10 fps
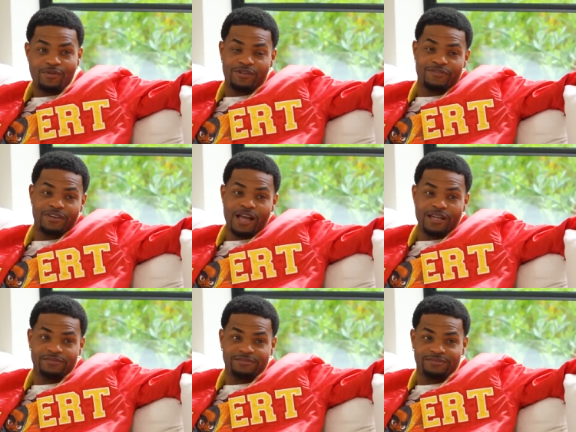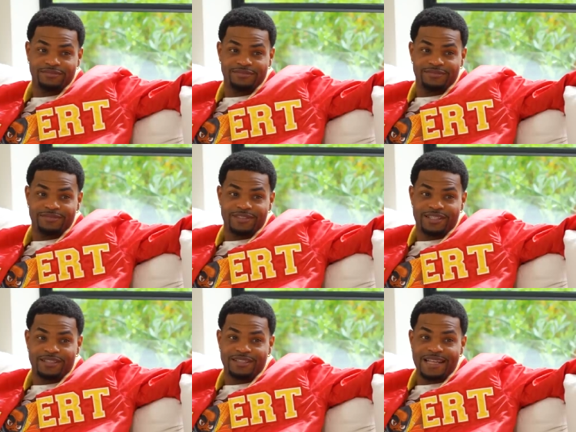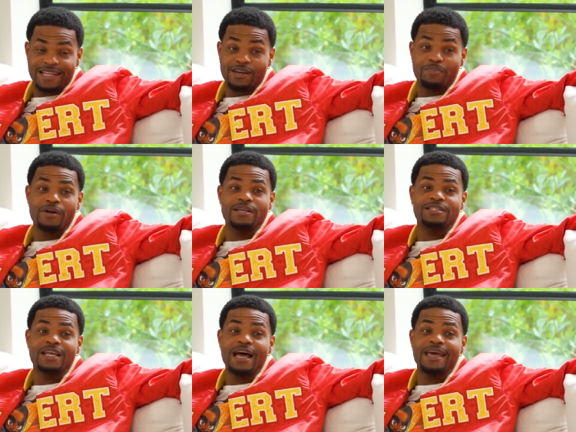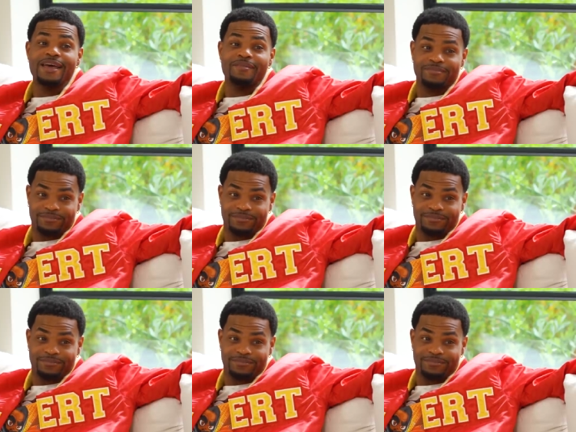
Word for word: would have forgotten. That's how present I am.